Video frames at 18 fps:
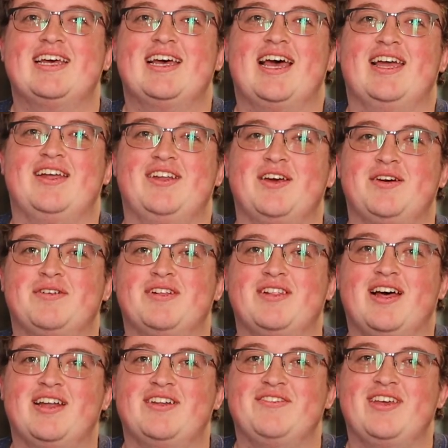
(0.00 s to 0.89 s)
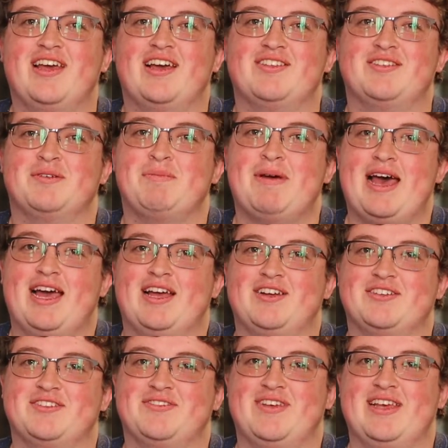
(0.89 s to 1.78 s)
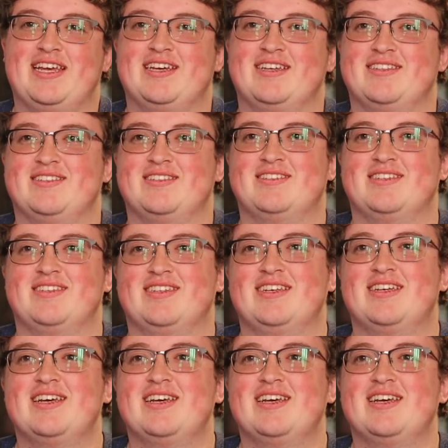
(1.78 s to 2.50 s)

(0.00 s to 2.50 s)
I know a lot of you guys are Packers fans,